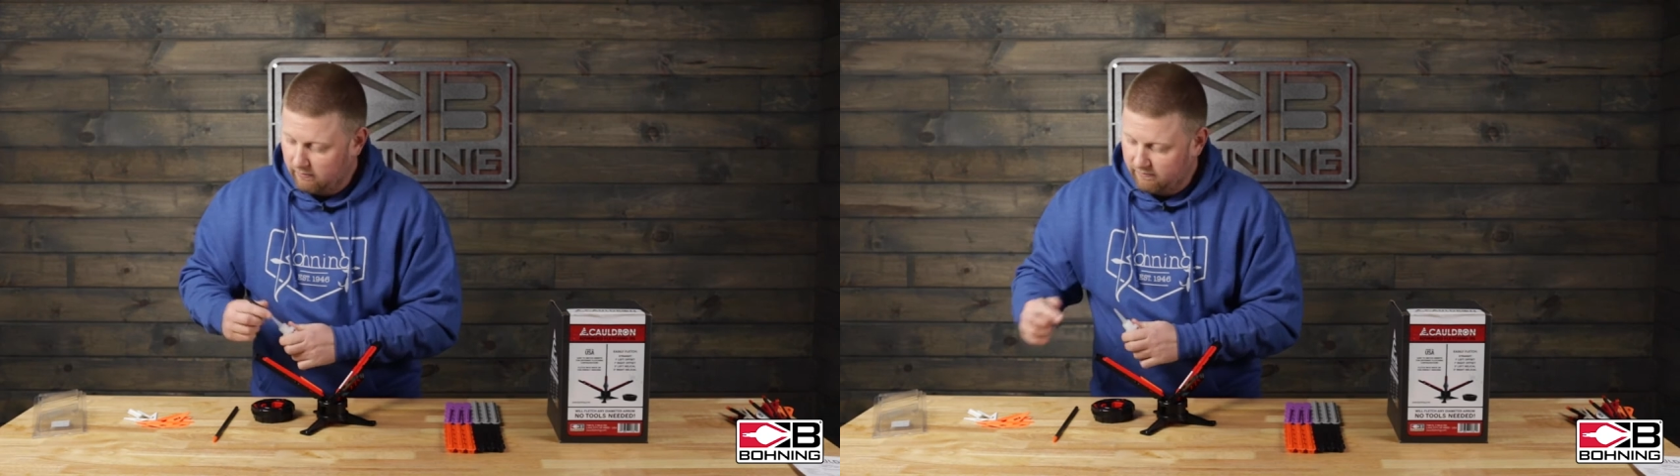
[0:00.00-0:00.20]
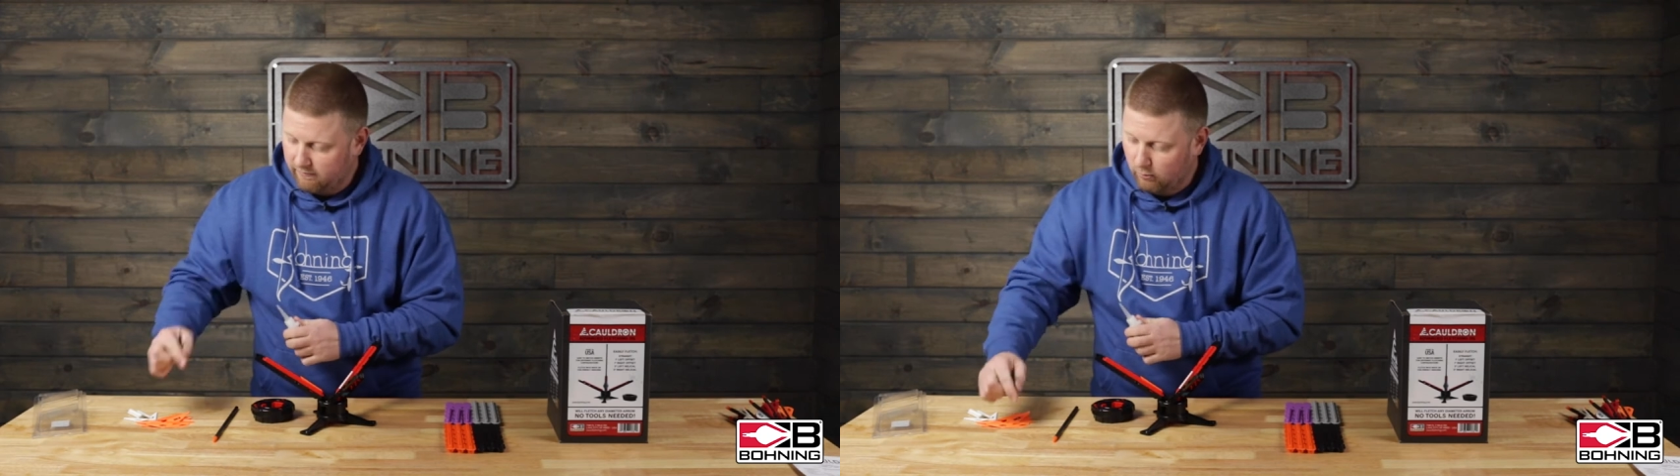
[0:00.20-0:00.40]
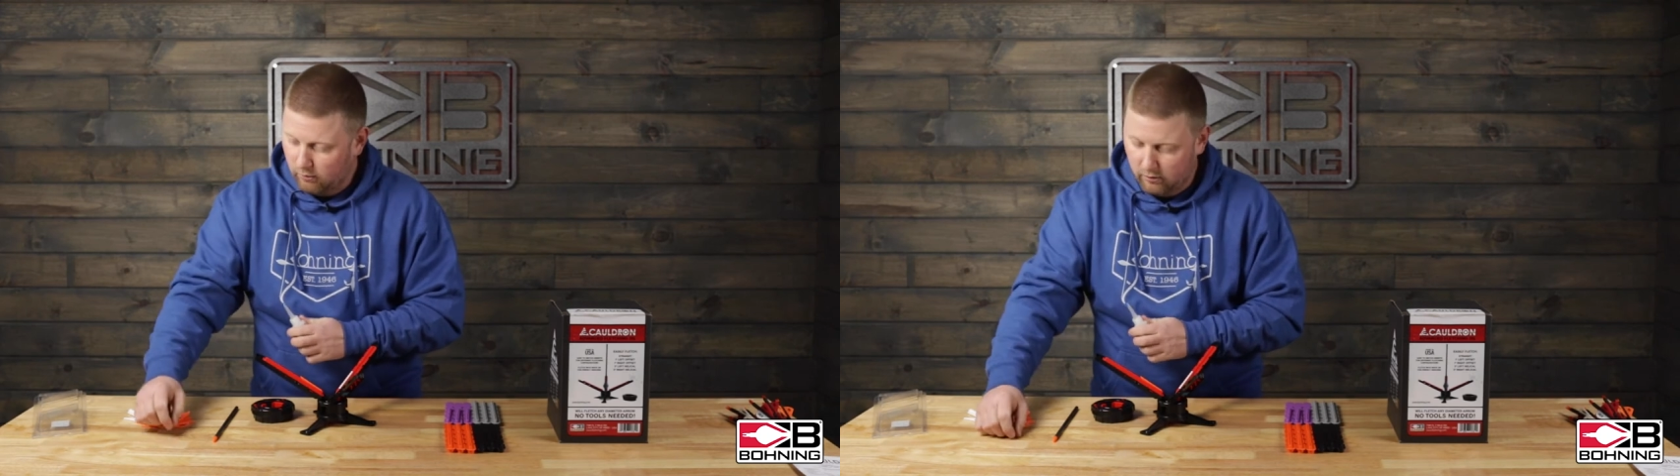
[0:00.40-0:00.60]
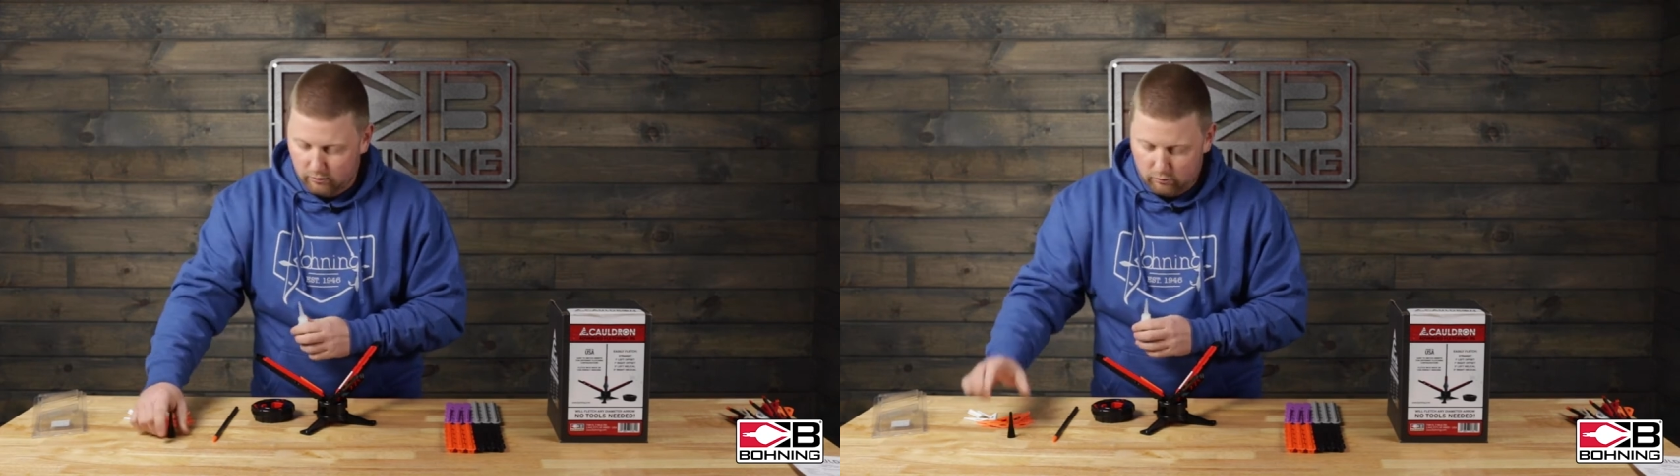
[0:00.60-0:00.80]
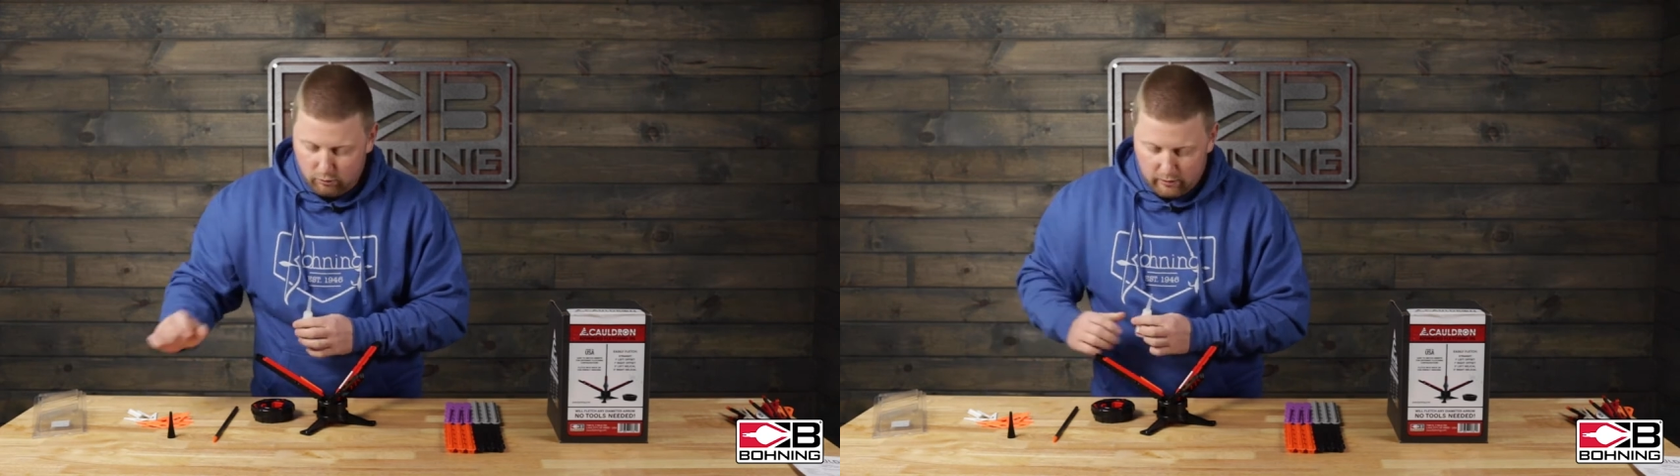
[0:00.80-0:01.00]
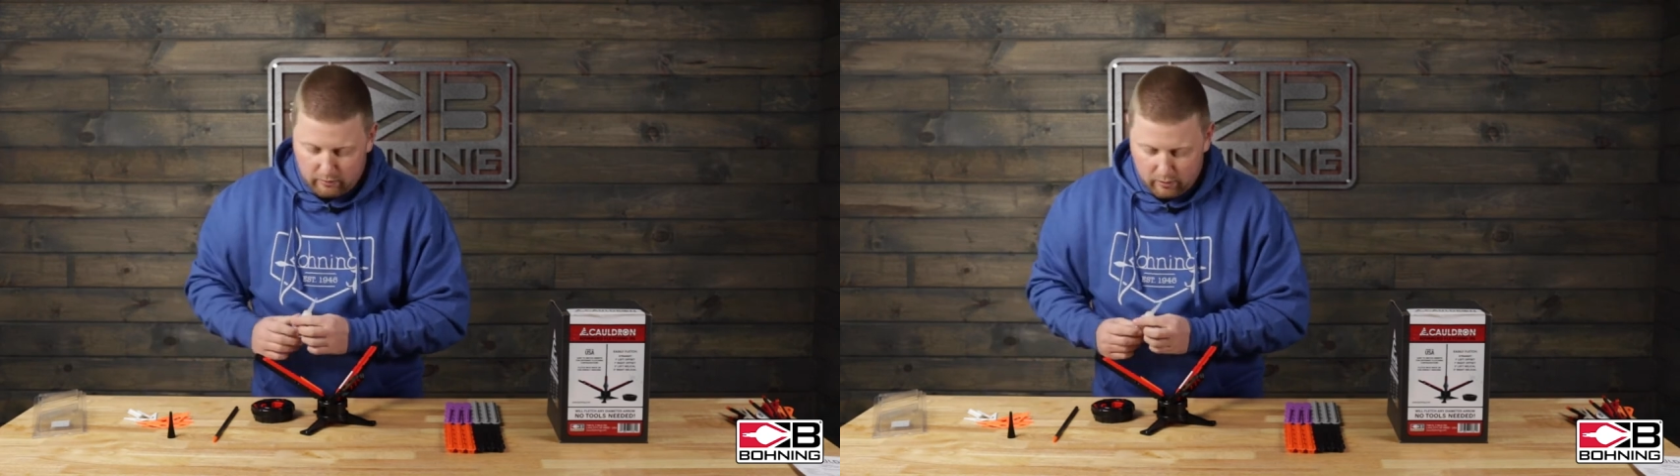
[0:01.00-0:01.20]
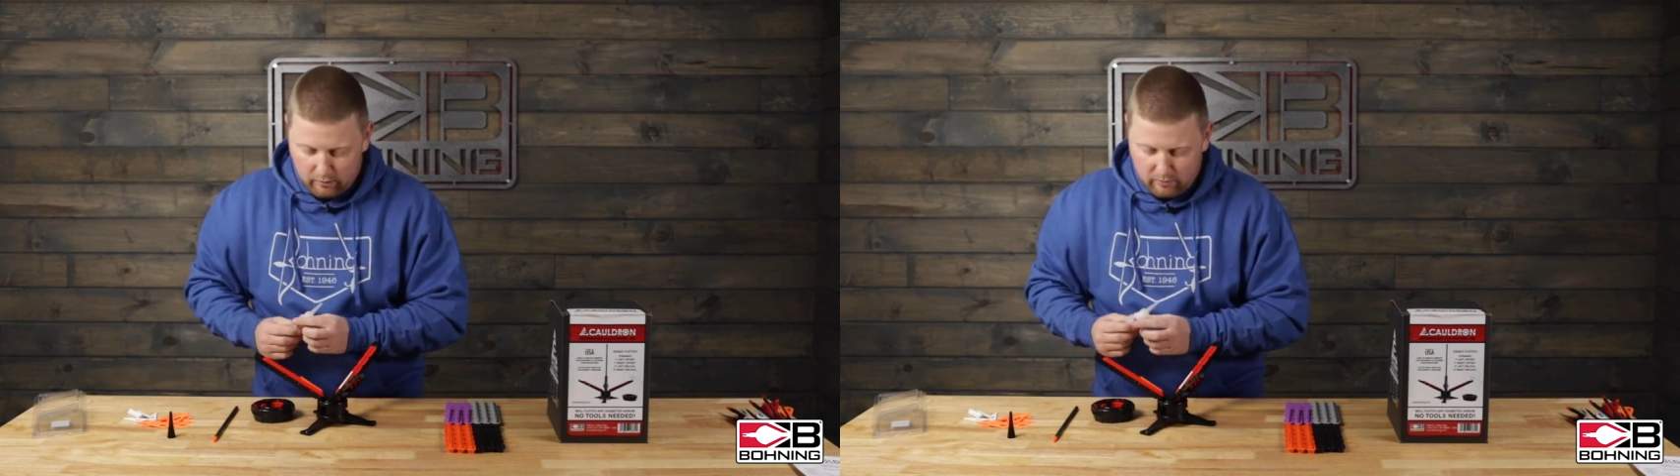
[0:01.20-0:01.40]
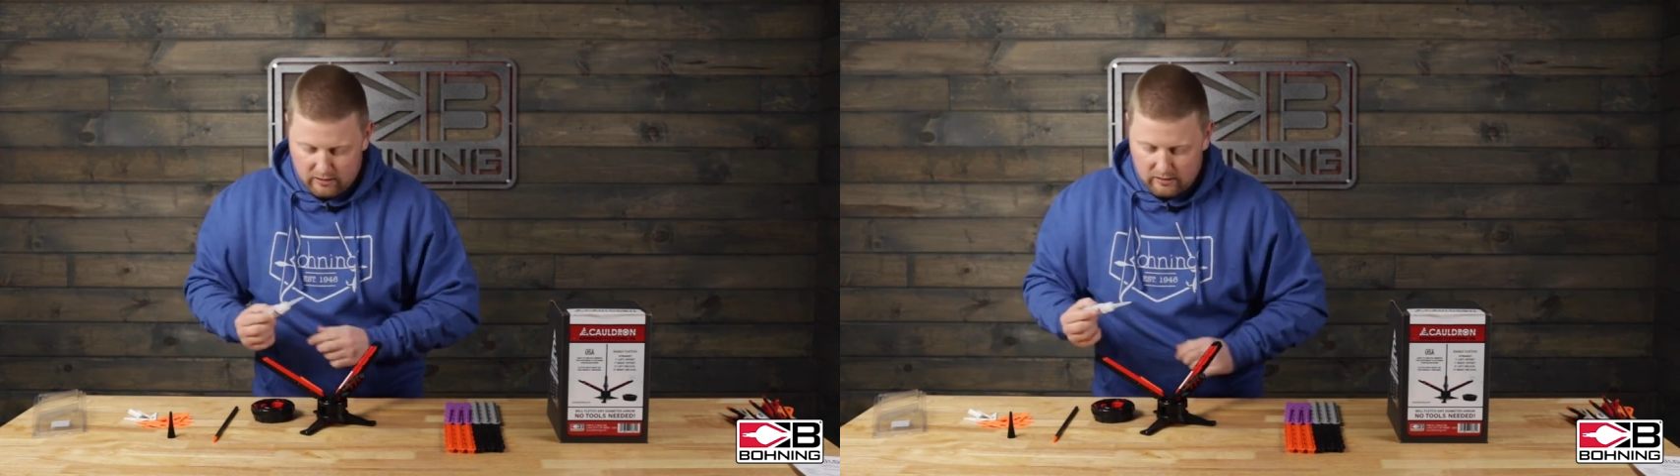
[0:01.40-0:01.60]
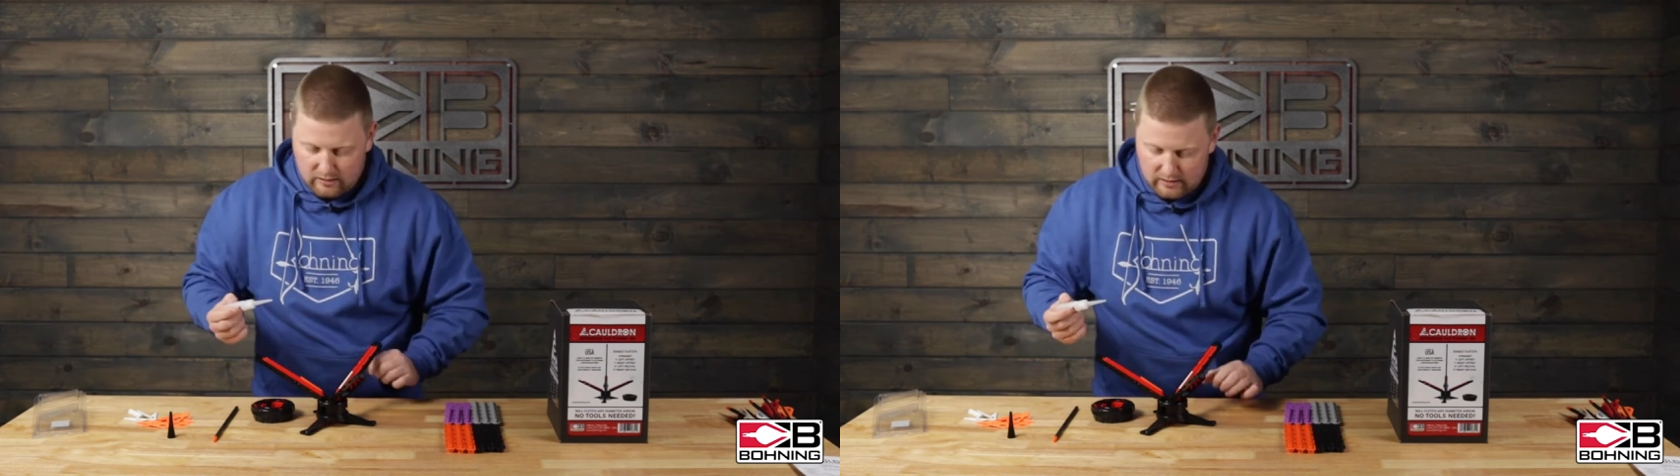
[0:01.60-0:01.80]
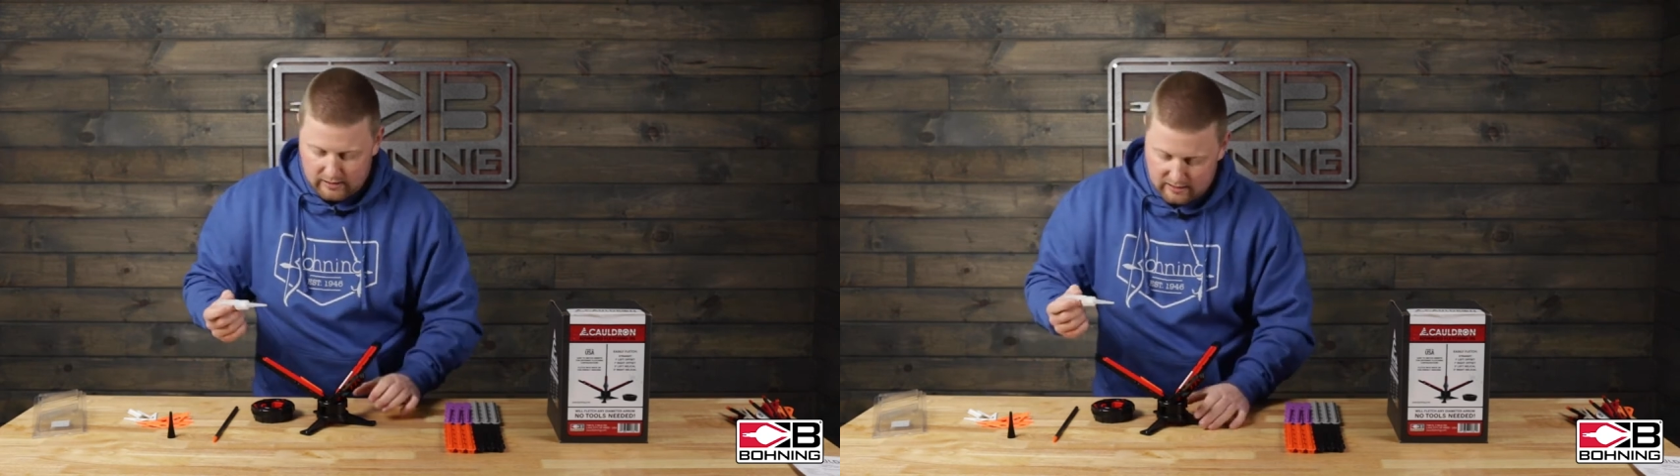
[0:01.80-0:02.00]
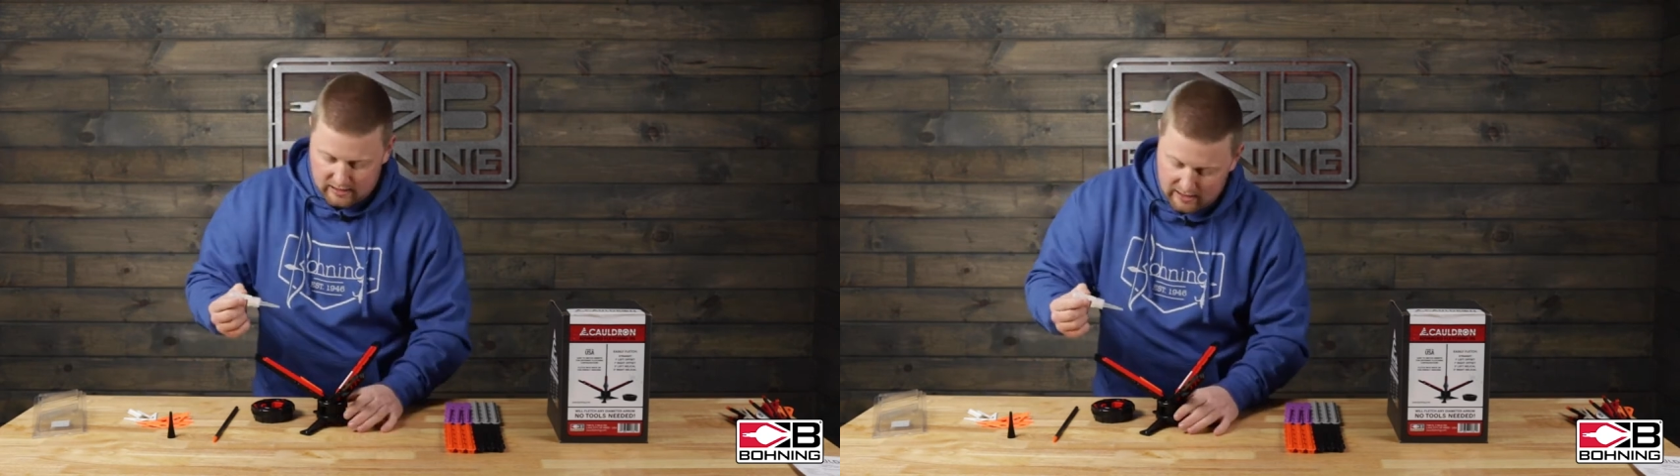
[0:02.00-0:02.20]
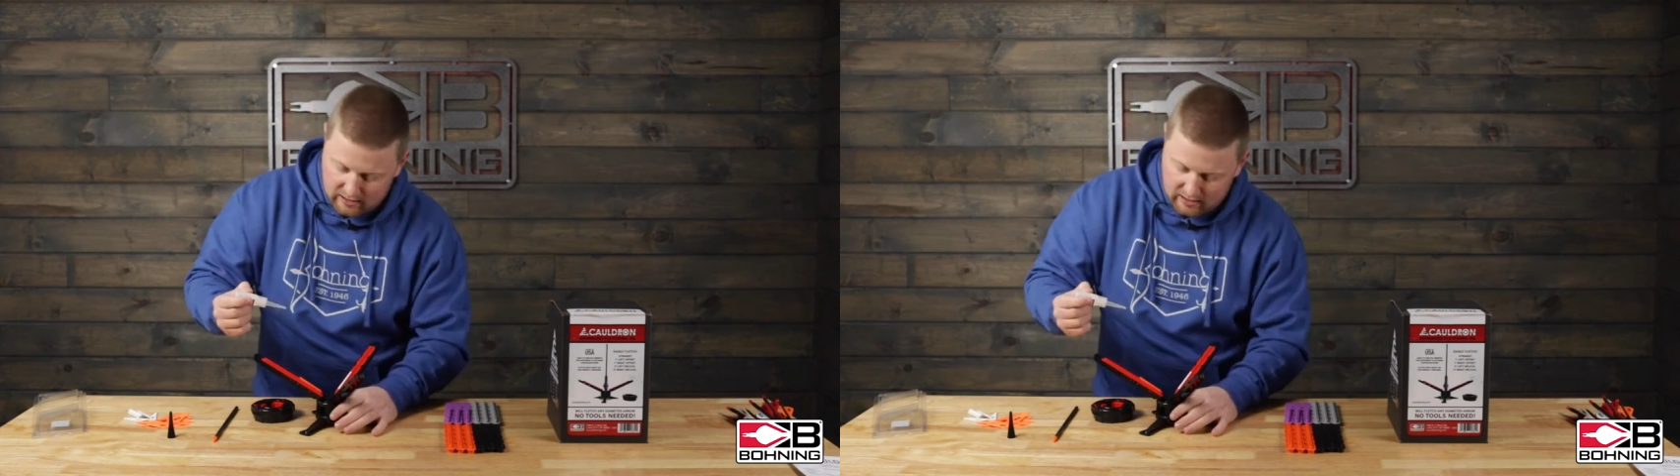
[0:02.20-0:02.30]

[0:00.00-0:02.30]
For gluing purposes, it is